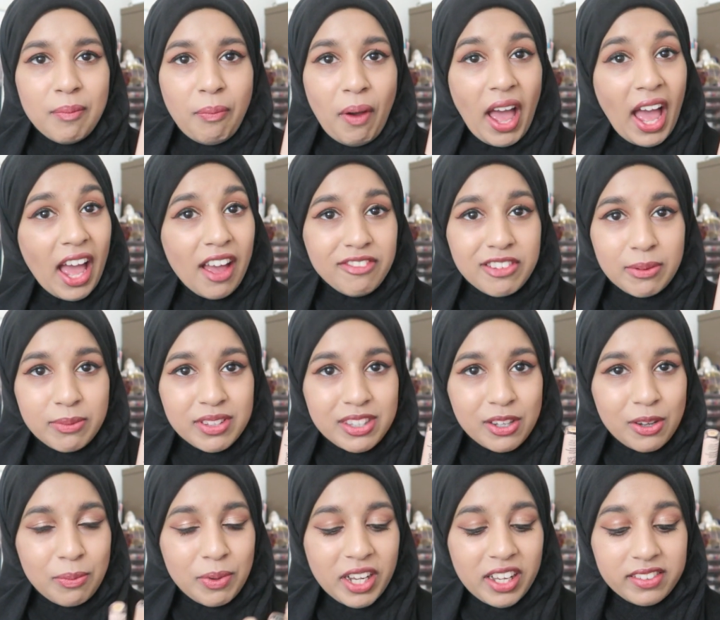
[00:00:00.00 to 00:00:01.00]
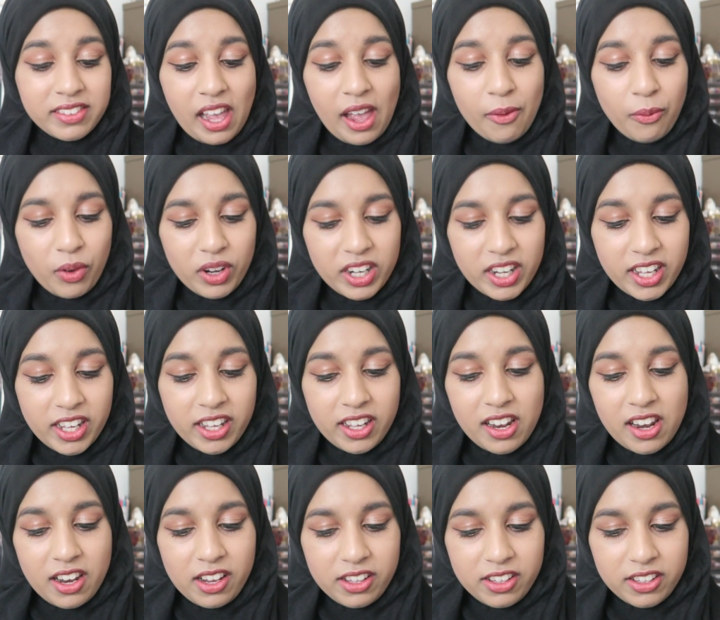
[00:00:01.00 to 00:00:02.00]
but I have them still because I want to
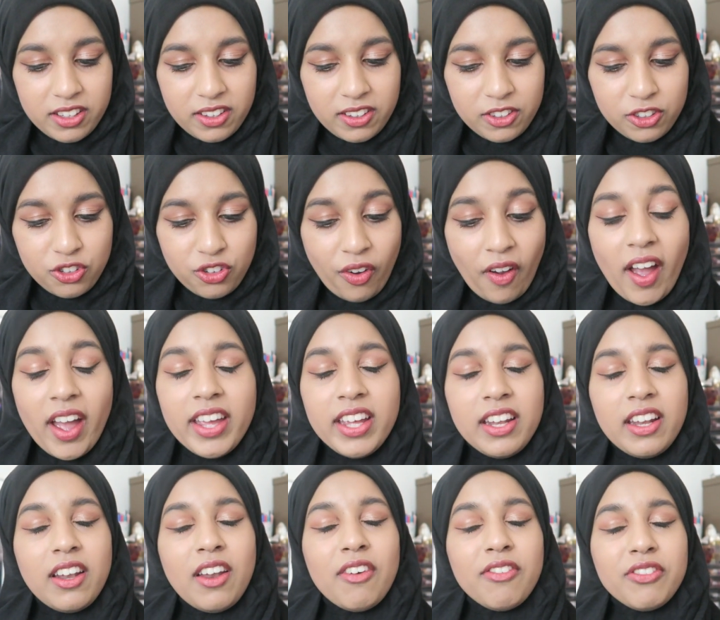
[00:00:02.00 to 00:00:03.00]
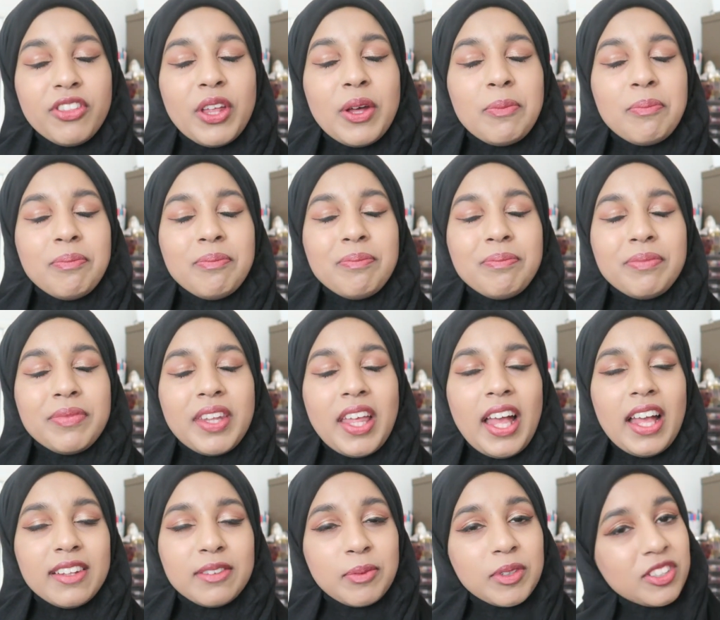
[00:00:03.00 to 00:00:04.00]
try and love them
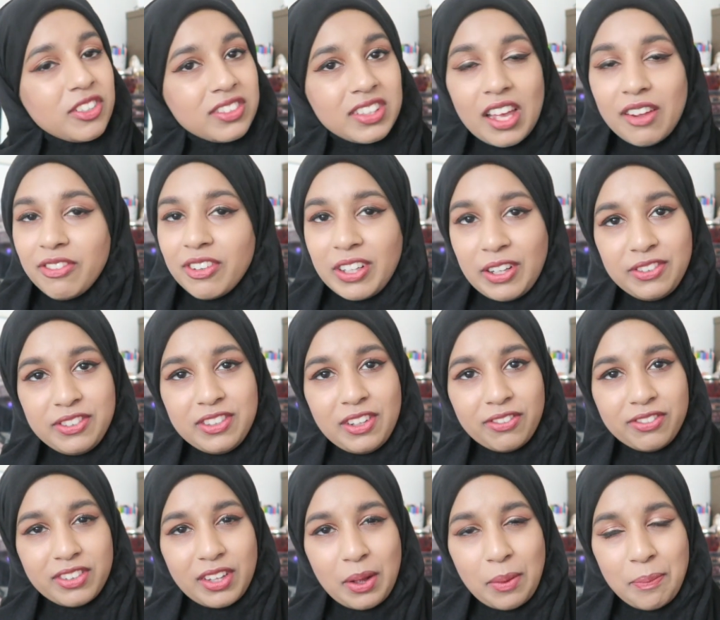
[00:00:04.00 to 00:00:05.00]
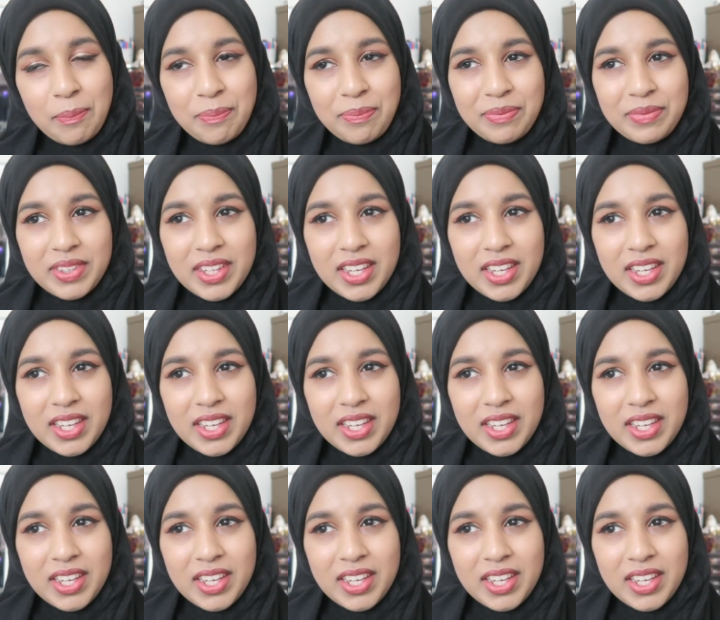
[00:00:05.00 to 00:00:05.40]
as much as everyone else loves them.